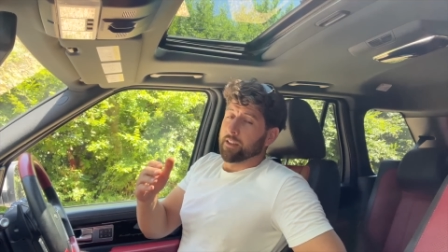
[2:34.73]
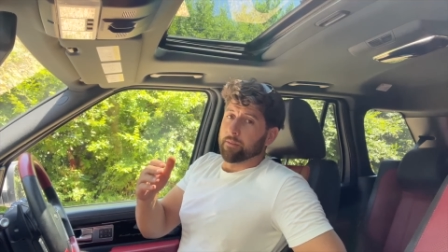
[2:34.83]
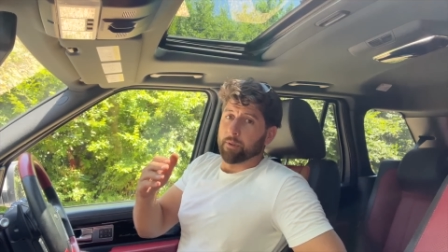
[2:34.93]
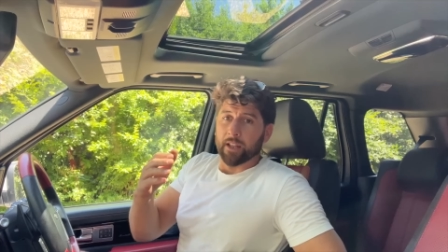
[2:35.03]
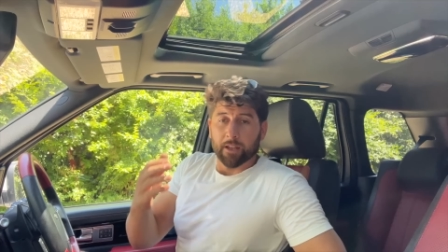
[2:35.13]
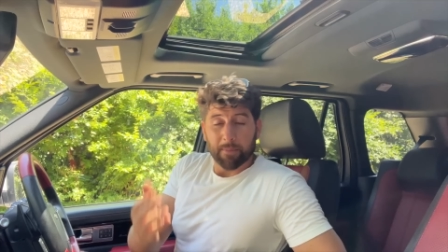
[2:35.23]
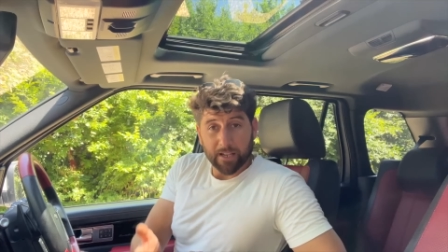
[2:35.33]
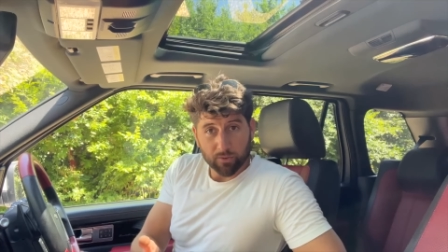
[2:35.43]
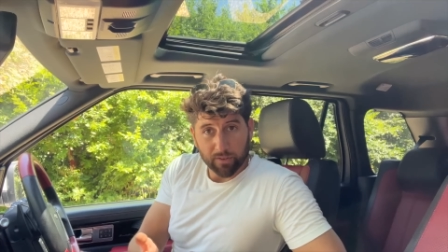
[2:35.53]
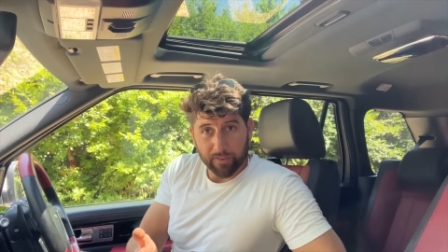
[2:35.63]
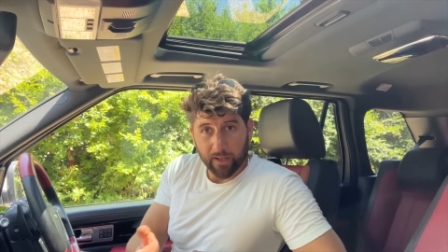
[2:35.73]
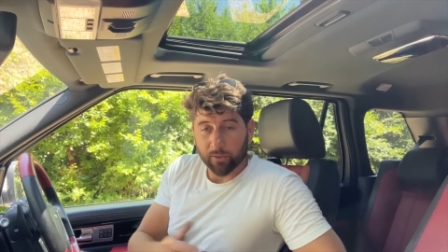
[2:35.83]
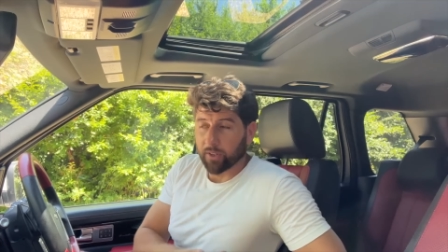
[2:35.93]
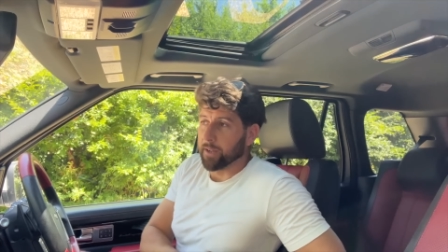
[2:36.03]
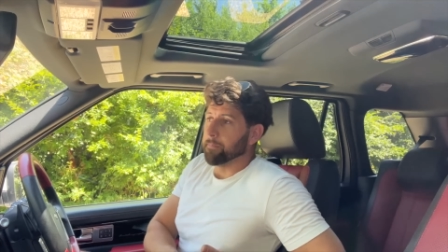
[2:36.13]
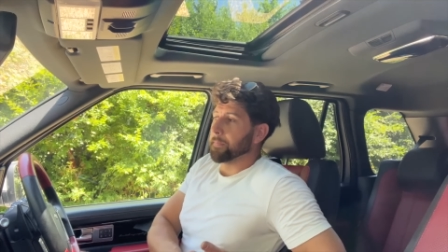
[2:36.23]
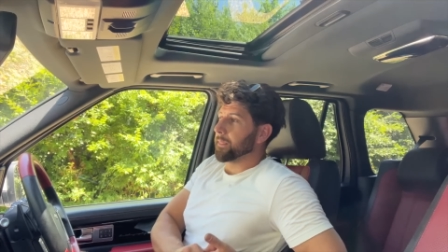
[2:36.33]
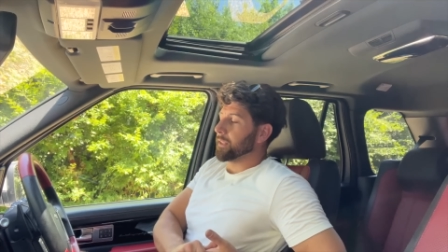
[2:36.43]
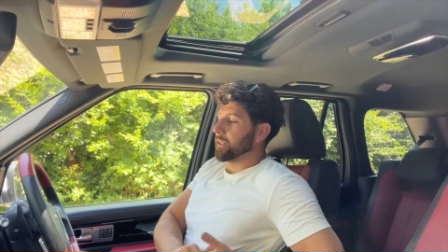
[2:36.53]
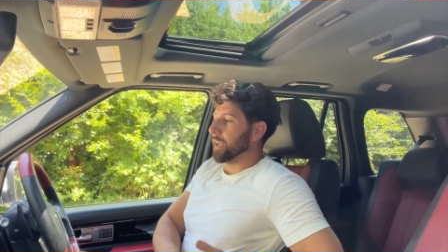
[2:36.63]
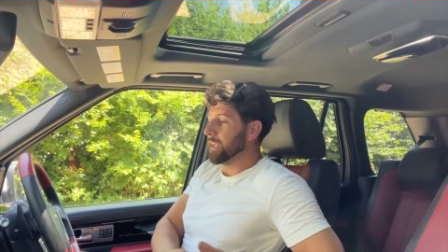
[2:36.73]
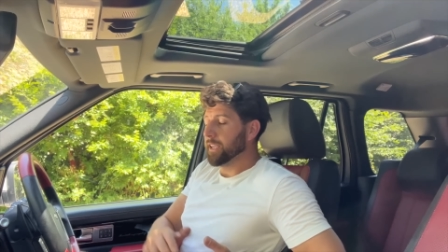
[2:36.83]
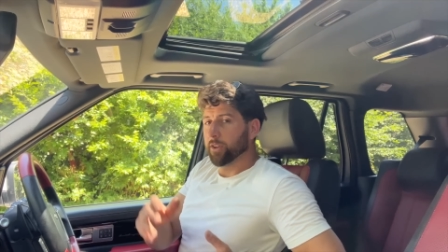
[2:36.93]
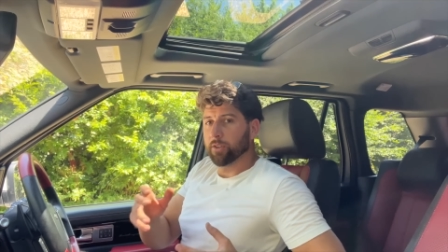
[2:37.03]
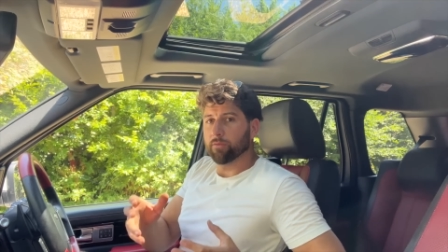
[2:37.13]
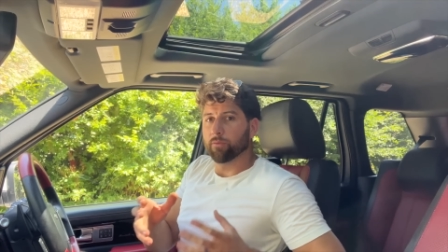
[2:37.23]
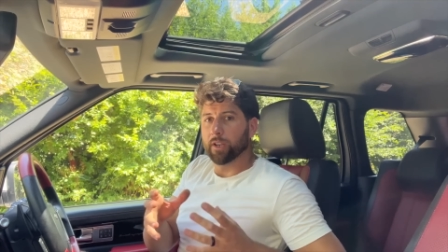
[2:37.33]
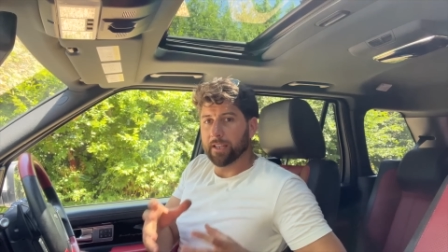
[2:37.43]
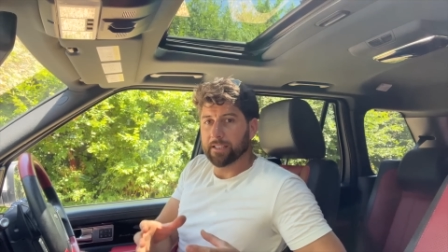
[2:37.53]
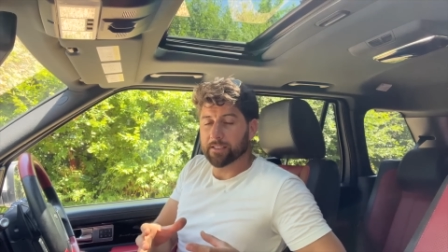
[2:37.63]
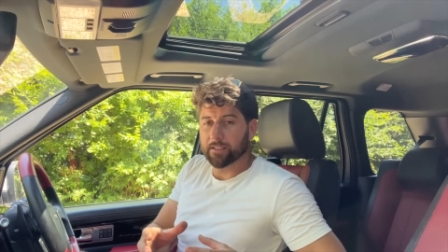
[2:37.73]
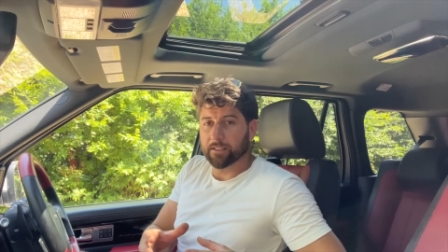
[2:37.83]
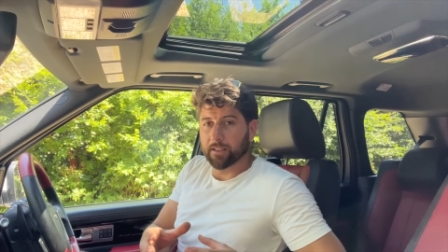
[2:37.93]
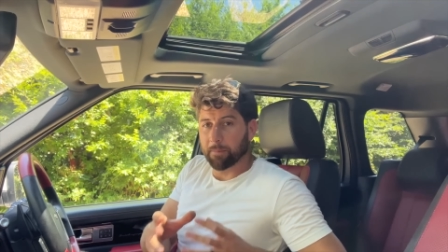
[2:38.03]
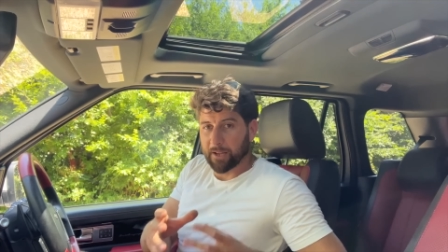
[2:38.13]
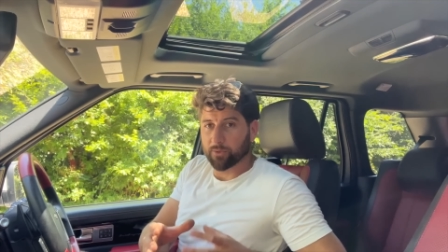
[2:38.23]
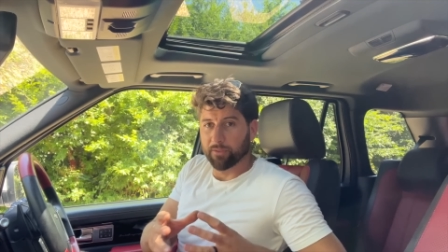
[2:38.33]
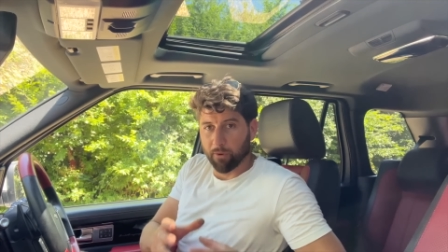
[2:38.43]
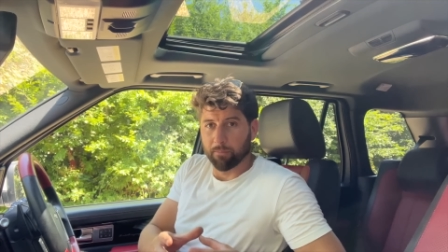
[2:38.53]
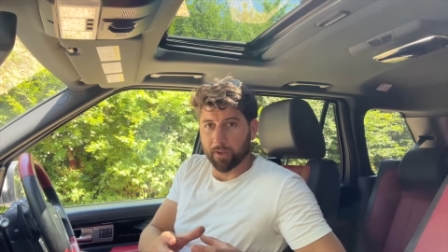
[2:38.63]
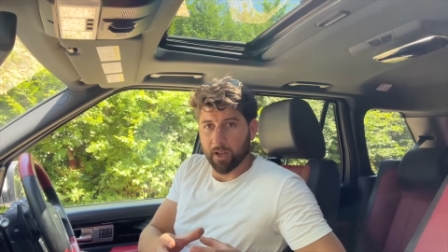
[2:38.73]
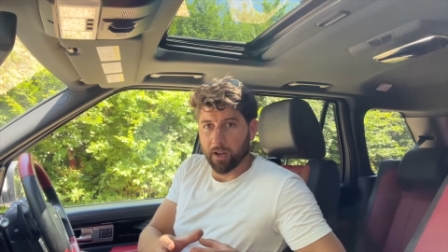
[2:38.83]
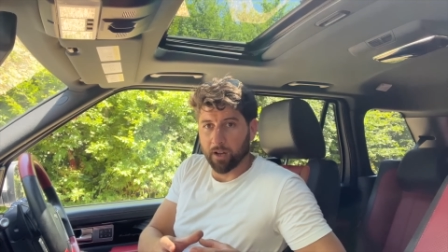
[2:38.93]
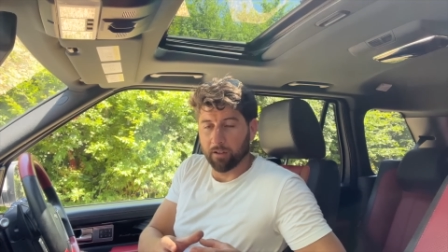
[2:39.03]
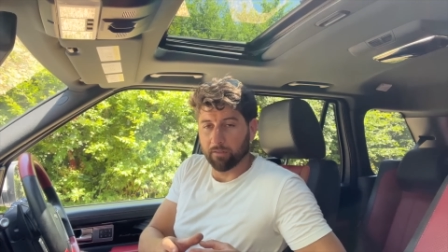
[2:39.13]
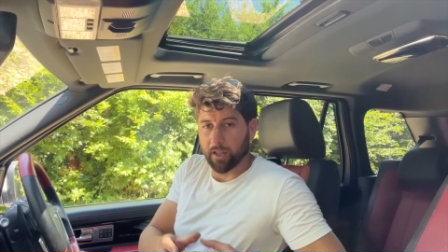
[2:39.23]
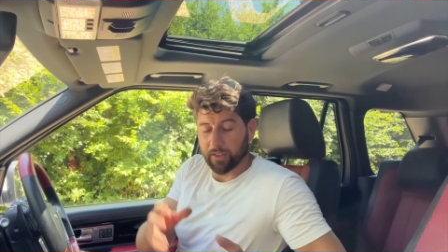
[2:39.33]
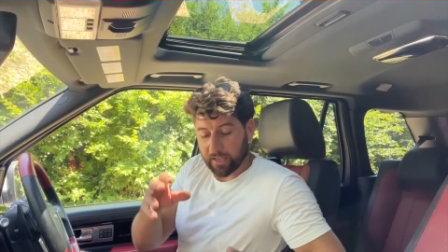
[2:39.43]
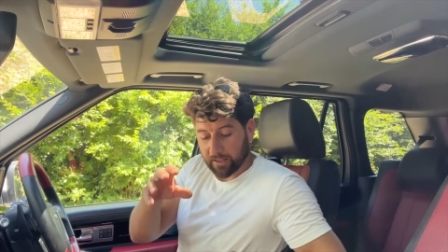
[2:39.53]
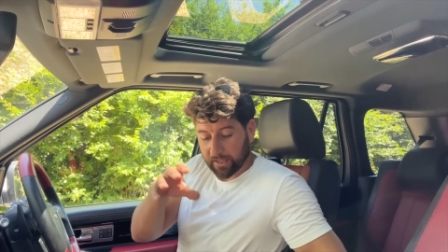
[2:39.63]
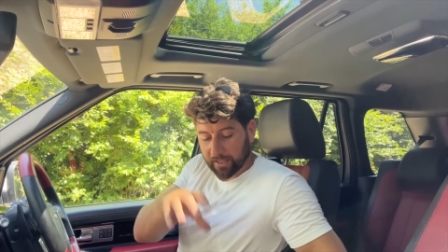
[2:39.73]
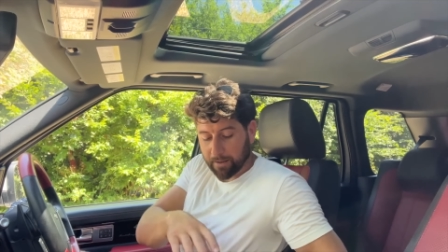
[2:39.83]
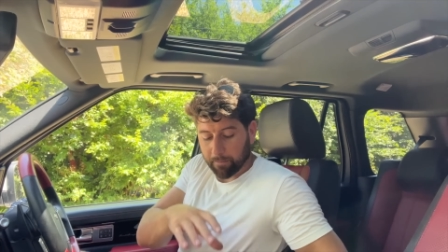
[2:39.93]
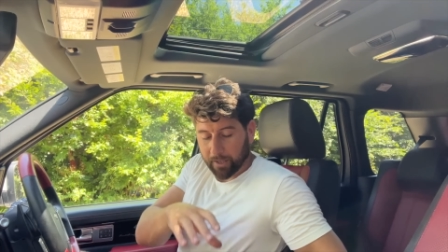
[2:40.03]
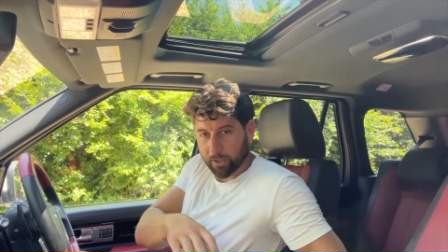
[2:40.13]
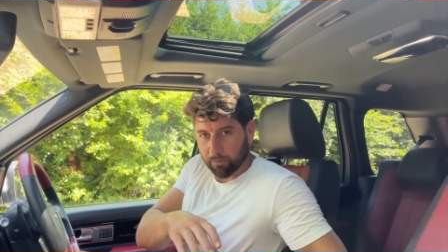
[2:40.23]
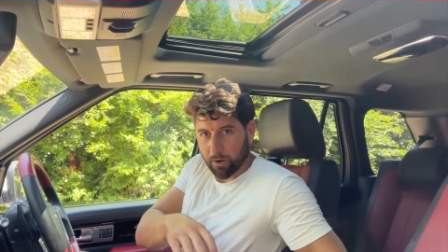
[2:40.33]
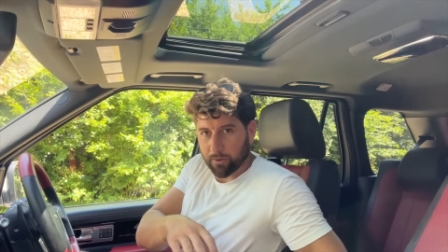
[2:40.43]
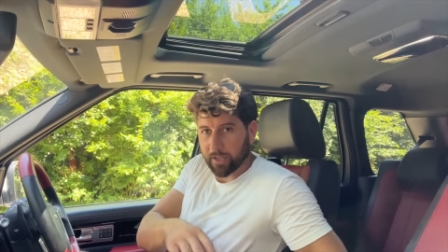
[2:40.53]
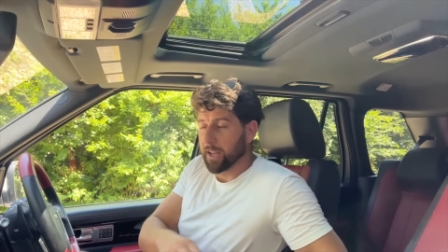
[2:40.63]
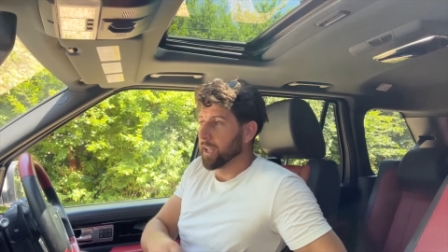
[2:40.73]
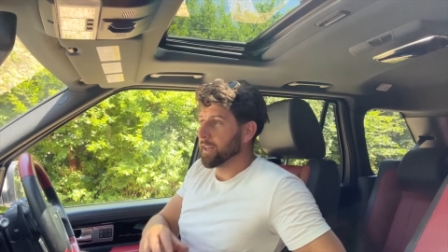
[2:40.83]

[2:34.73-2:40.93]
But then the battery failed on him. He couldn't release the battery from the car. The, the clamp had corroded.